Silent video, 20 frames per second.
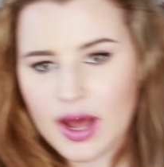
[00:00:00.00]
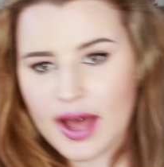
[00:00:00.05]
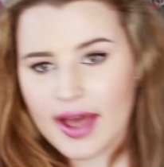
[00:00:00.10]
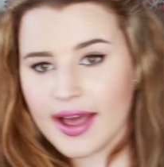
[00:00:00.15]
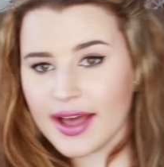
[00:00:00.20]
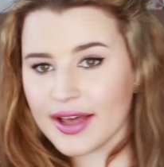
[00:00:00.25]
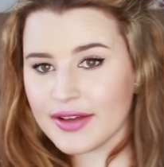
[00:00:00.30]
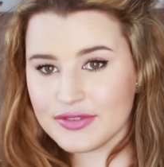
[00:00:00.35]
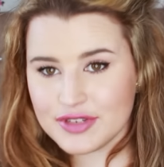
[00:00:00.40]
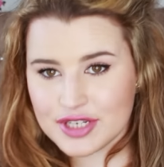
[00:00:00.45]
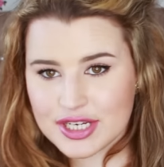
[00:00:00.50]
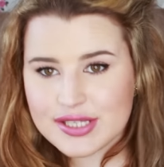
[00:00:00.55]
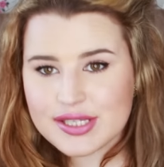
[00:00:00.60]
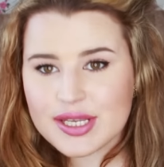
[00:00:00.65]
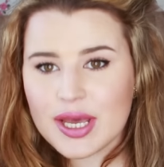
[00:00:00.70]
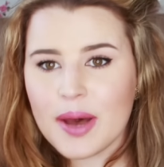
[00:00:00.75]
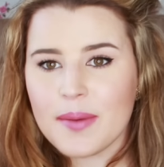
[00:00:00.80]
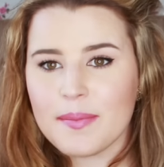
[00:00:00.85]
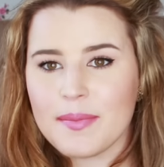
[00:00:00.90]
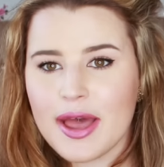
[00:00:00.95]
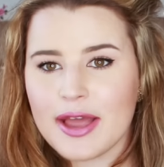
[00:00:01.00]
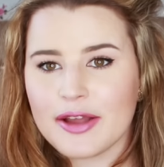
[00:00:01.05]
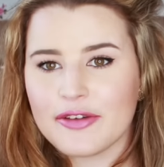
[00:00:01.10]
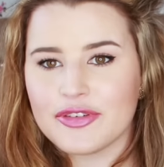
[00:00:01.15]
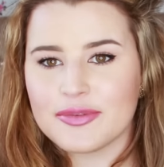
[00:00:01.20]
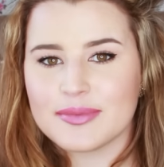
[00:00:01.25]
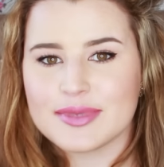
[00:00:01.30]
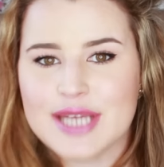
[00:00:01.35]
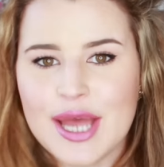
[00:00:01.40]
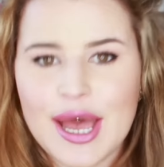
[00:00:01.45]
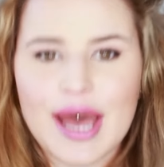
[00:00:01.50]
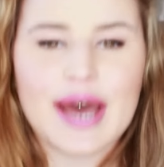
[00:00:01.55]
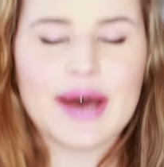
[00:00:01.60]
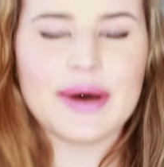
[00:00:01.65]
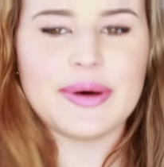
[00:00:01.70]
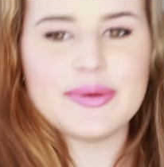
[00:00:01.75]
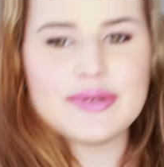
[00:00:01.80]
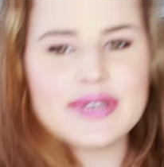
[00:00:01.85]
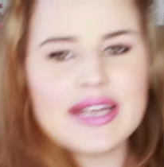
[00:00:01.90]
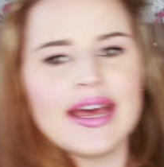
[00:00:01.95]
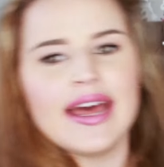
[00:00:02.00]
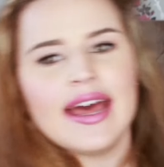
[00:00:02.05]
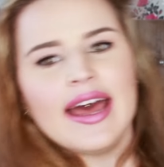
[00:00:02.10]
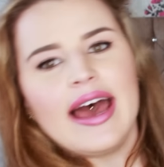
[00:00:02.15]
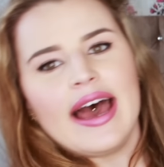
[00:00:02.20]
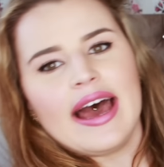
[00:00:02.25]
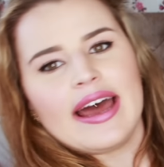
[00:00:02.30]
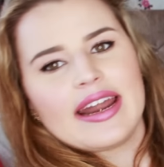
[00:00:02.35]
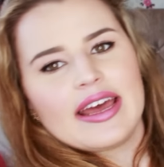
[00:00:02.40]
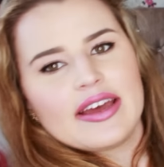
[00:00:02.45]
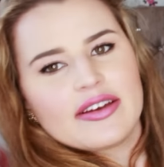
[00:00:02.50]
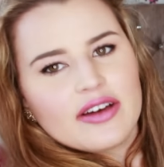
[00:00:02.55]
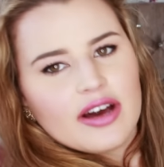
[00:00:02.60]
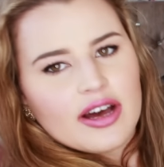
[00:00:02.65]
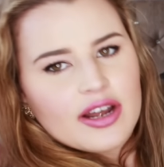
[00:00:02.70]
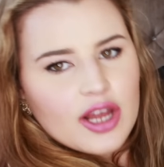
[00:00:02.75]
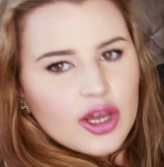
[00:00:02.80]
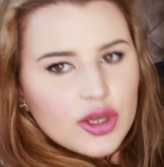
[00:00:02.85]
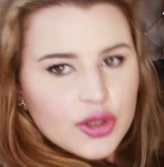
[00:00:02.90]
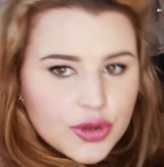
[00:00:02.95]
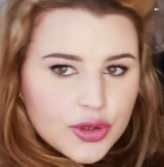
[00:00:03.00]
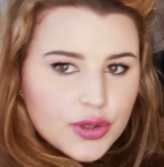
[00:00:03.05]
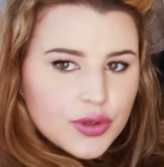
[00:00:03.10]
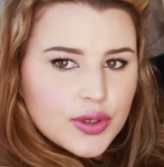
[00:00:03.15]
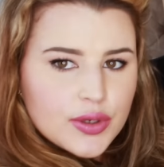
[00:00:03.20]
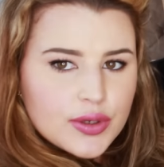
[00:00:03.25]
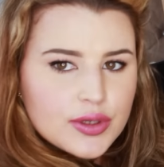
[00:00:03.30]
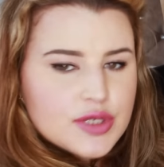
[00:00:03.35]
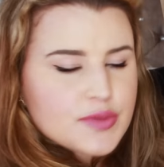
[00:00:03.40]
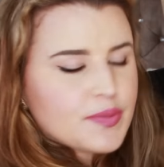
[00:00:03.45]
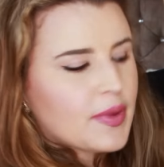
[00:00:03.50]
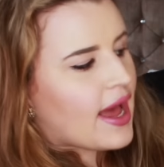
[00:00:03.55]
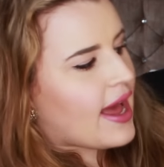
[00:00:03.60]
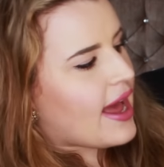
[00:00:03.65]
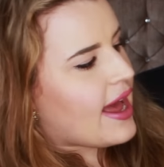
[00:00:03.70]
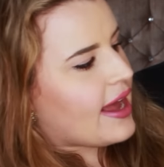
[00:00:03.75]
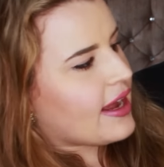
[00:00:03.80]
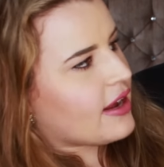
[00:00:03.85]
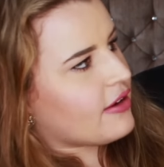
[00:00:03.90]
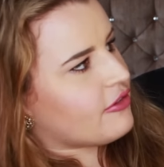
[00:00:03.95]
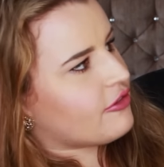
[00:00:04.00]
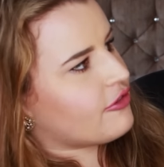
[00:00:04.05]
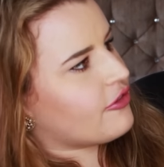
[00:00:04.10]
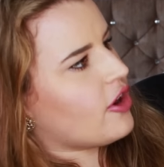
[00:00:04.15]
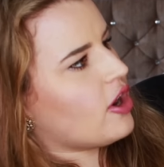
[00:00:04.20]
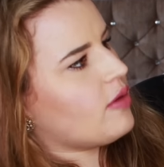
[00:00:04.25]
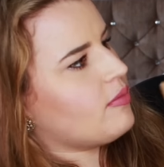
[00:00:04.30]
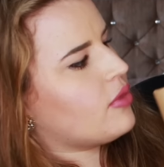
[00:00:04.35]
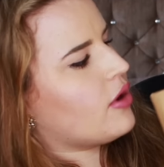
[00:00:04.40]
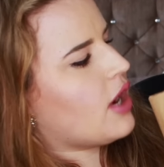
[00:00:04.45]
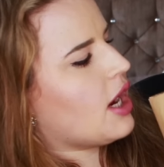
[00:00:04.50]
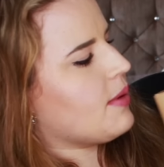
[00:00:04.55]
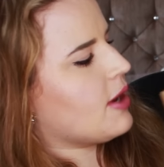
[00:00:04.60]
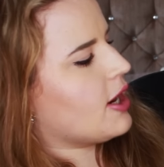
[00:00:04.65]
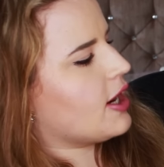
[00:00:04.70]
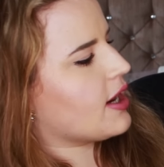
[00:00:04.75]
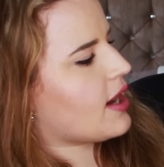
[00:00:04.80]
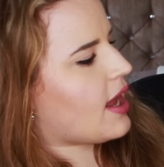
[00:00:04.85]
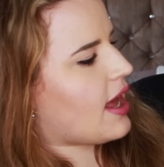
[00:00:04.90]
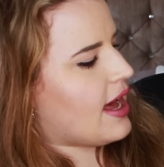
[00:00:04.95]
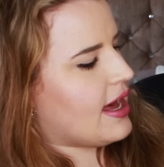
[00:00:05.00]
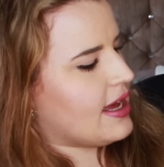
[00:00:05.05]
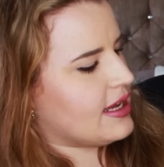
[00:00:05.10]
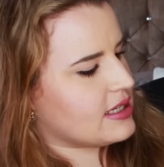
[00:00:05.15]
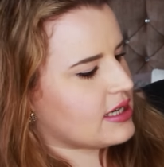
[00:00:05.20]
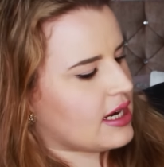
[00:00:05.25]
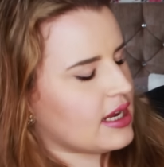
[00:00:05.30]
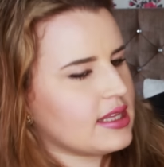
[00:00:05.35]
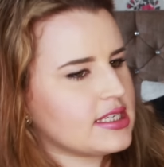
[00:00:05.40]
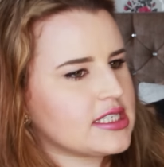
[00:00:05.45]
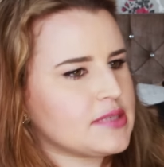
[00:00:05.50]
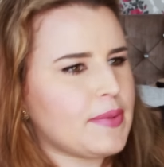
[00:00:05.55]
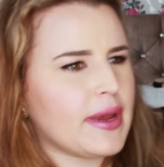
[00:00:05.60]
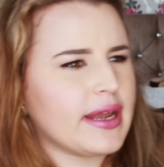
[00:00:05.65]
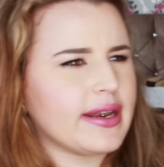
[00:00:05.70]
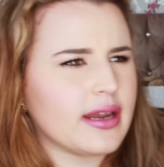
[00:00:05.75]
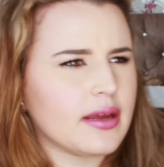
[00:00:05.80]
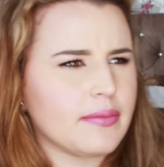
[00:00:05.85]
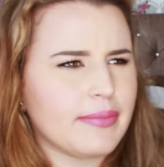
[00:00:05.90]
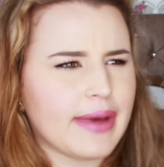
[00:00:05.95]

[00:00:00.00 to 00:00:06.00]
why I've just come back from town and I got a huge bag from Primark, and I spent